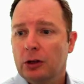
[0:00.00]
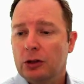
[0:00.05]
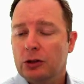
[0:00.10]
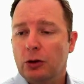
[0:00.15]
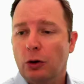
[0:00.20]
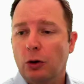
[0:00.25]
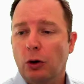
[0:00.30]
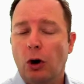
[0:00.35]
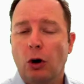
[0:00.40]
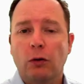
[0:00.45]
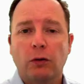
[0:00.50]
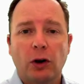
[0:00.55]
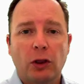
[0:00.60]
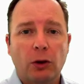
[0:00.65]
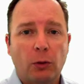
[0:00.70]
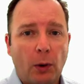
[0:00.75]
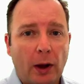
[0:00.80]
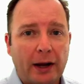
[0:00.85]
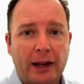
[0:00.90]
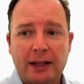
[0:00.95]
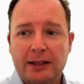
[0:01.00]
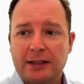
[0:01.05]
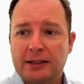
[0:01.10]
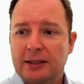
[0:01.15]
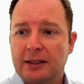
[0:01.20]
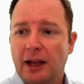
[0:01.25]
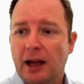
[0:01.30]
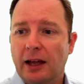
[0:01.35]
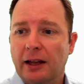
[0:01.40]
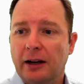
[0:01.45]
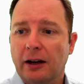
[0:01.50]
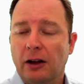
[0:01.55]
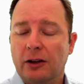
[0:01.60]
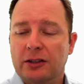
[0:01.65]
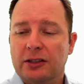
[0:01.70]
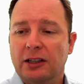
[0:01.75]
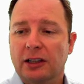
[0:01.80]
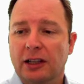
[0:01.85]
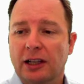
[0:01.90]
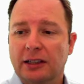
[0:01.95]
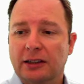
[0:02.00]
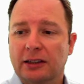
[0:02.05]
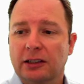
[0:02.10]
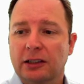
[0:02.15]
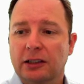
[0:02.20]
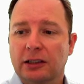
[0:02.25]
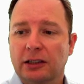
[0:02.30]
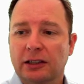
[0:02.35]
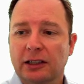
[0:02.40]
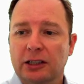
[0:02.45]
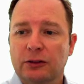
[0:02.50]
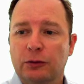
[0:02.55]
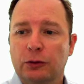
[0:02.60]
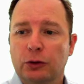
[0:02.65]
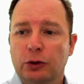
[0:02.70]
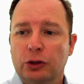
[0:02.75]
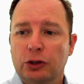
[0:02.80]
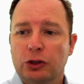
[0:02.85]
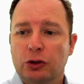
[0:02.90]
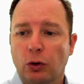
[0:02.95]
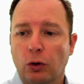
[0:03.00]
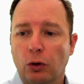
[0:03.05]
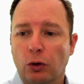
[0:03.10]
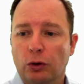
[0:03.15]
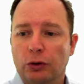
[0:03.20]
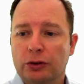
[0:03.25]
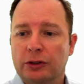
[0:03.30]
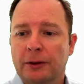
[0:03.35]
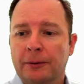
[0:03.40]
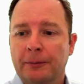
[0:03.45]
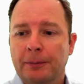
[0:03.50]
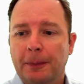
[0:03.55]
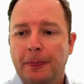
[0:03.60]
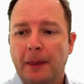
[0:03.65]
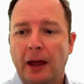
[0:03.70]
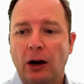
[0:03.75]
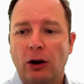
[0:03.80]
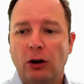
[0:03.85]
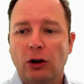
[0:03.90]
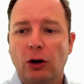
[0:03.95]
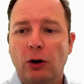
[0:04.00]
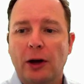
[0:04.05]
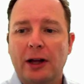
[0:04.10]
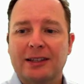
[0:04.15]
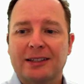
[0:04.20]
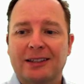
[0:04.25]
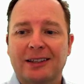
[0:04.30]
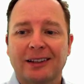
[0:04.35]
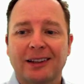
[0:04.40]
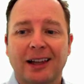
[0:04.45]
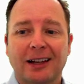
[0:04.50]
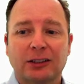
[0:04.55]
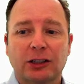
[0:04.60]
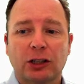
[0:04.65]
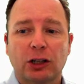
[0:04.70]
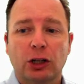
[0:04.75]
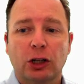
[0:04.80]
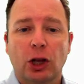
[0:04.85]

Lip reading: So over on the right-hand side, I'll select the list view controls, and I'll go ahead and select